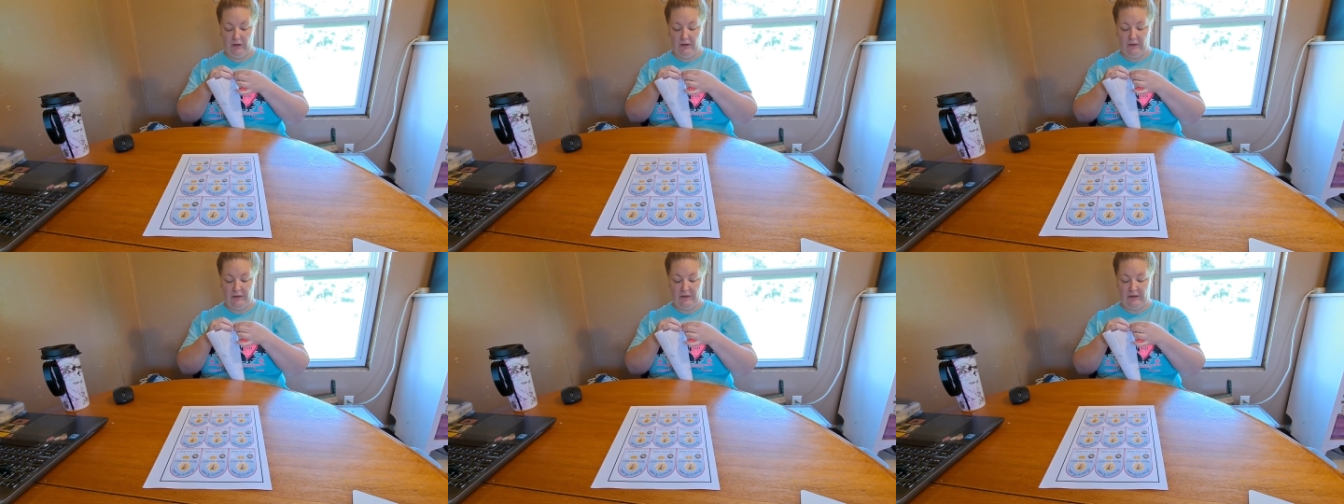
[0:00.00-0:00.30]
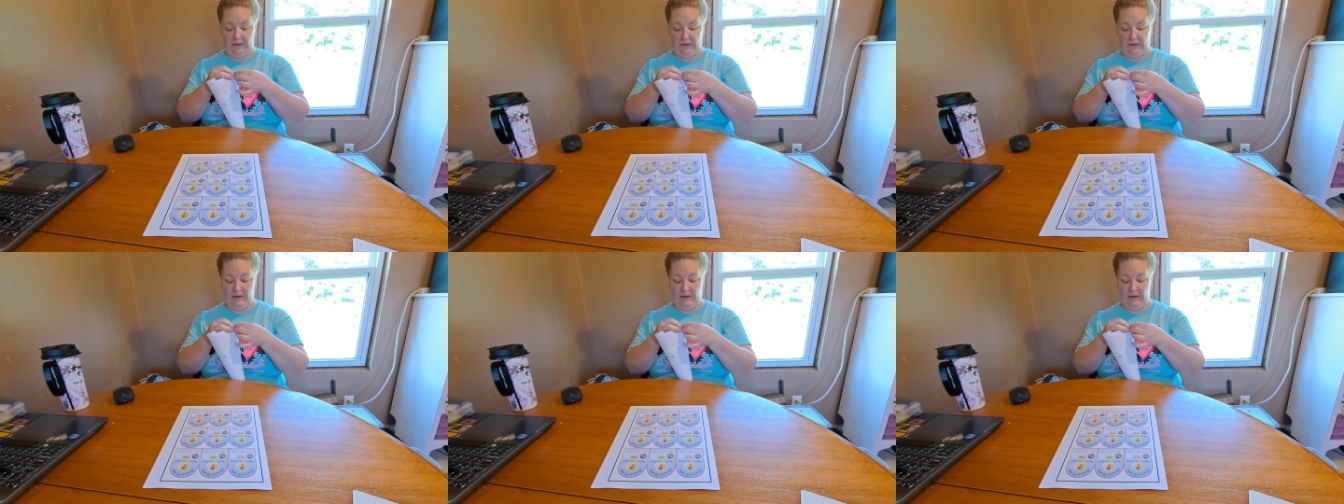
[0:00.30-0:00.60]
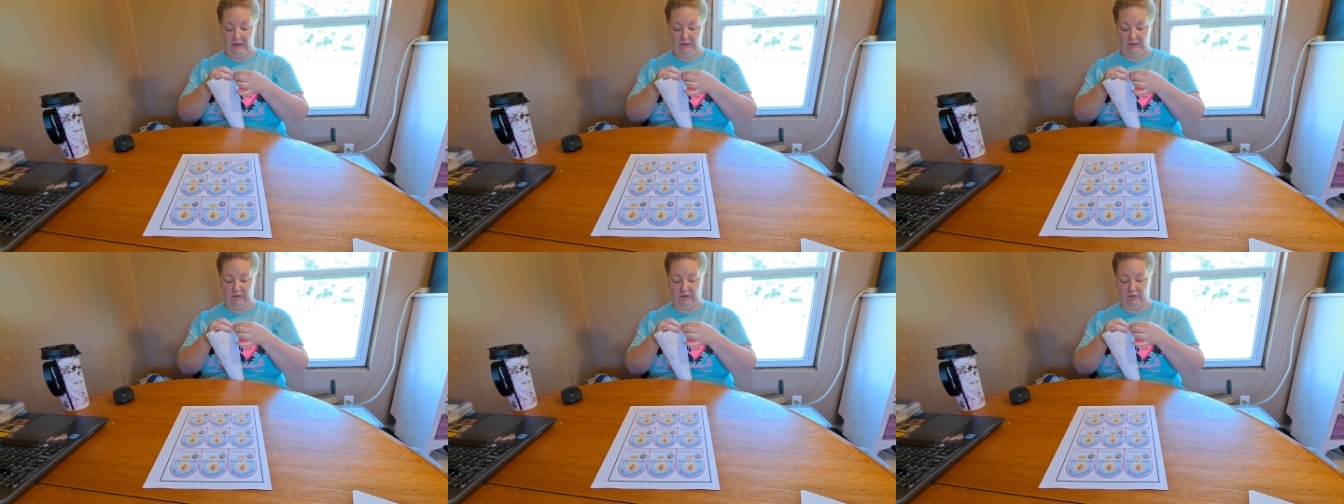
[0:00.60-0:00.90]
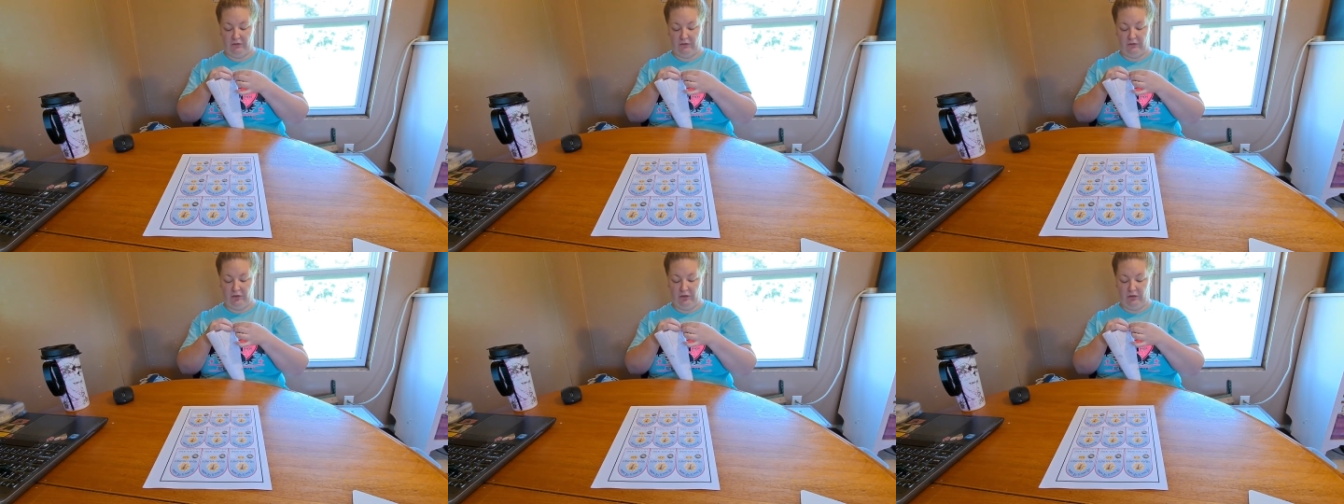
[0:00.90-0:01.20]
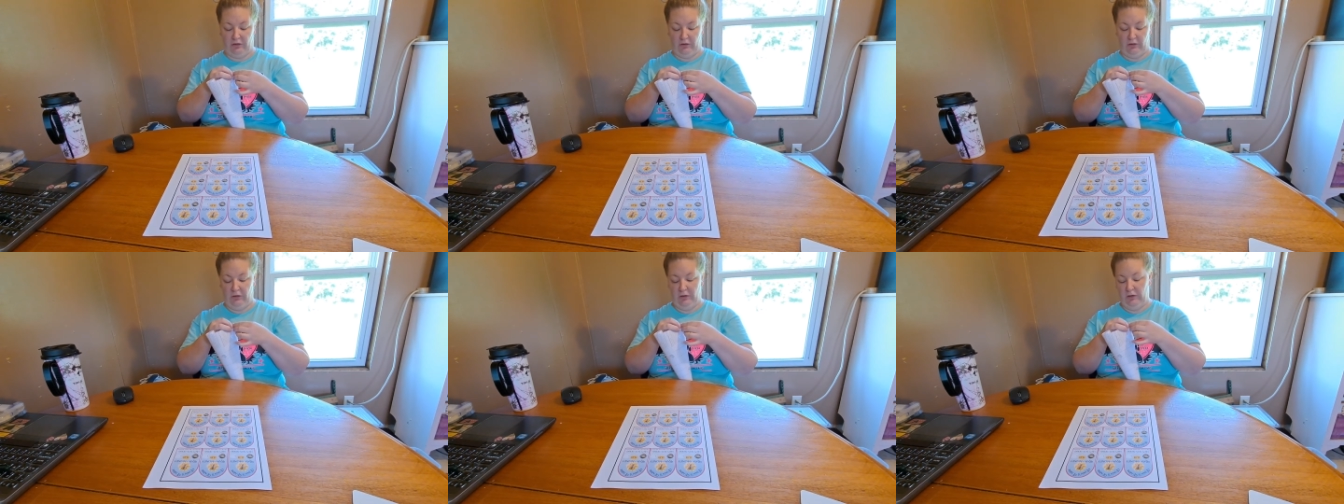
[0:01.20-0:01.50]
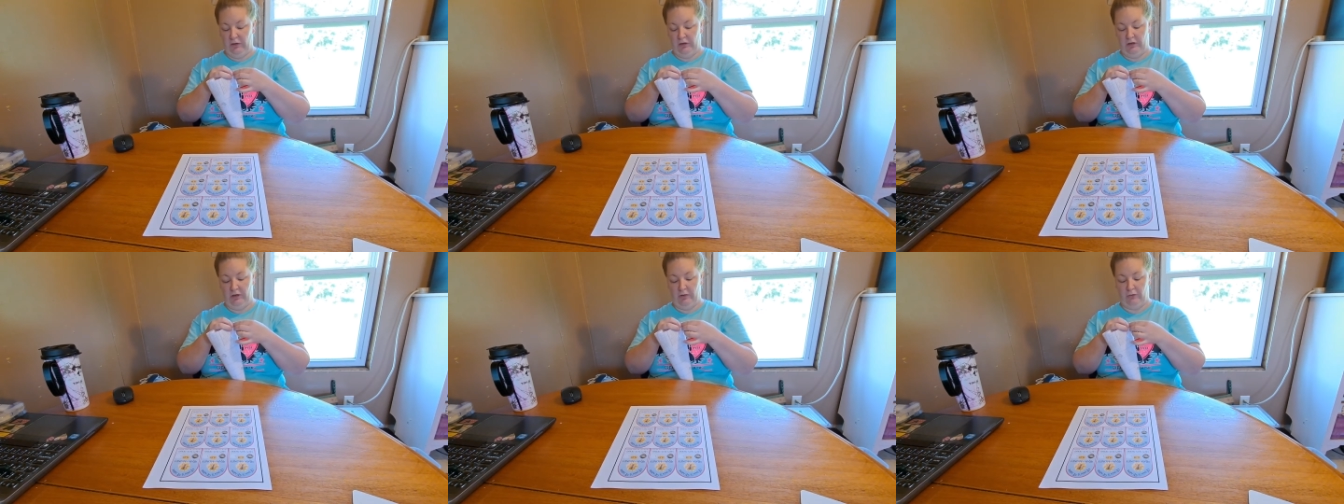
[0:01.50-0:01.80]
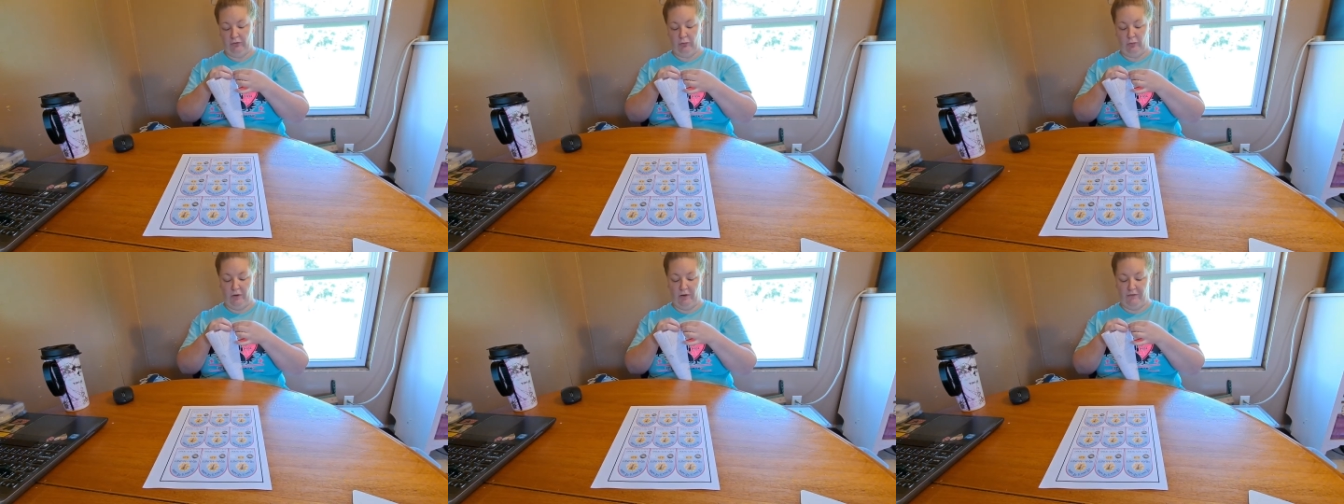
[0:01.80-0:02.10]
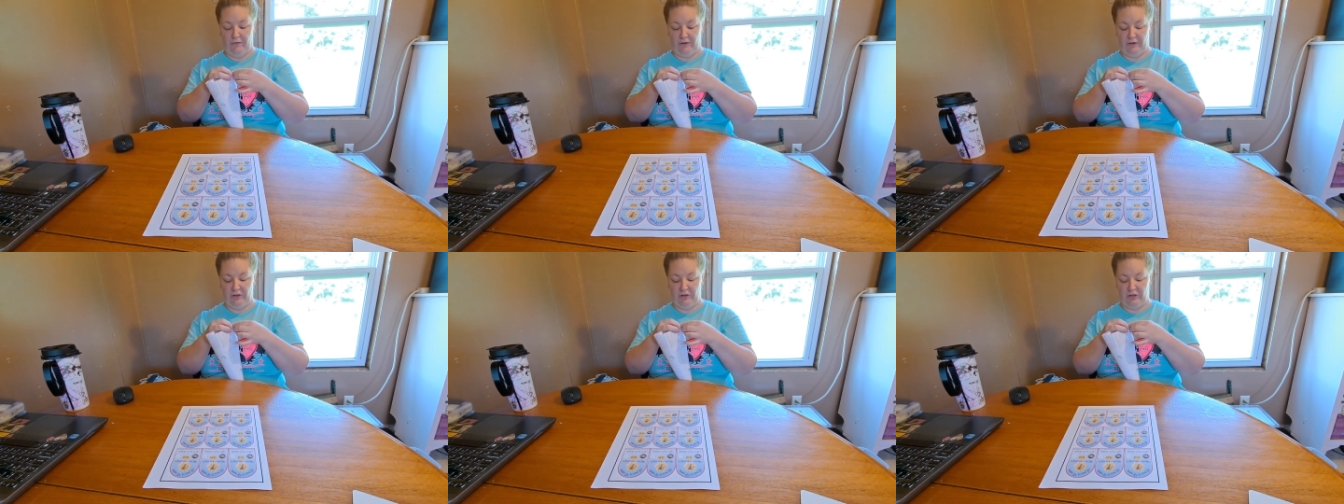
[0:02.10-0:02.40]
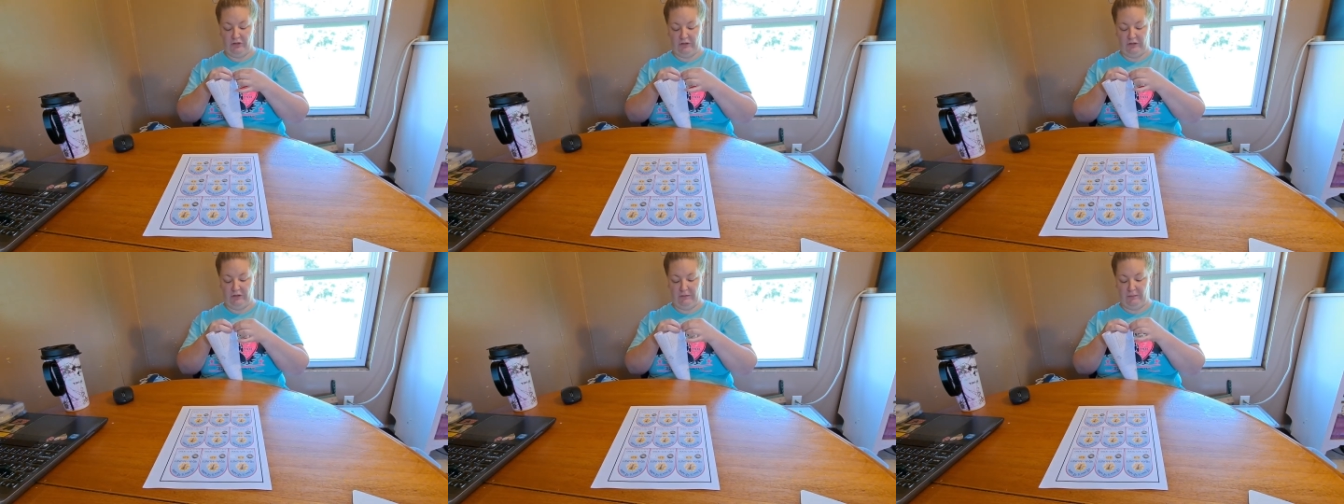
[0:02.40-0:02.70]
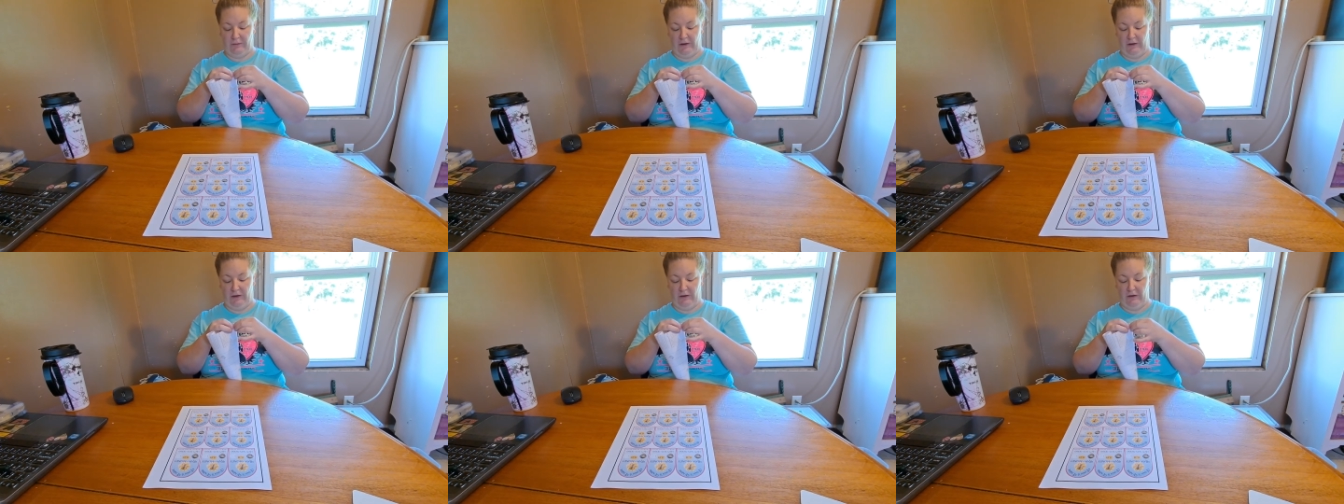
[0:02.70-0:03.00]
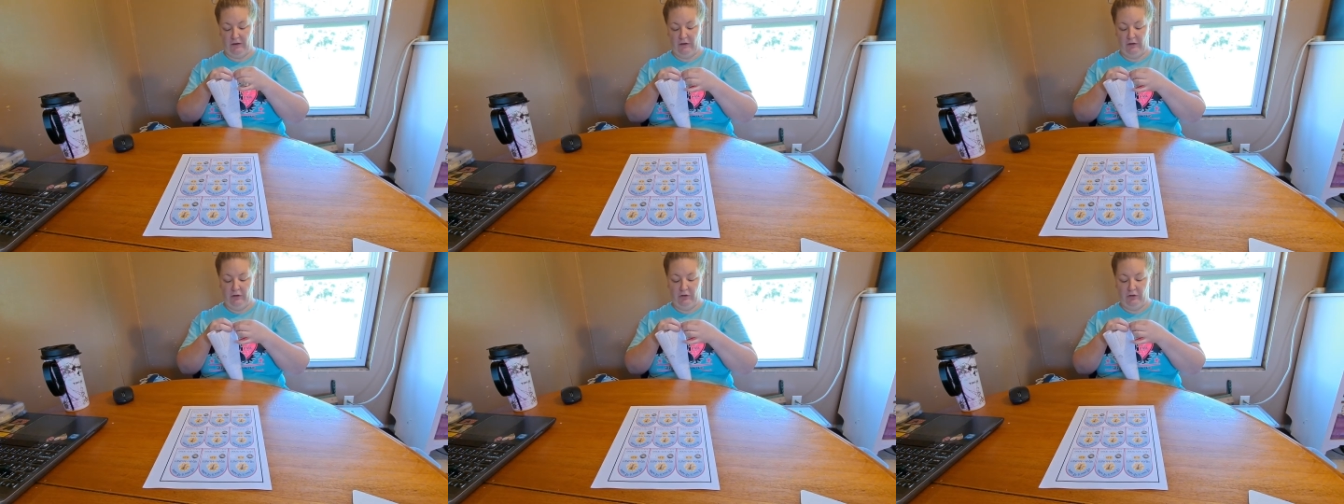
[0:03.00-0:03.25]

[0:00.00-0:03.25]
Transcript: that you get, you know, 12 inches by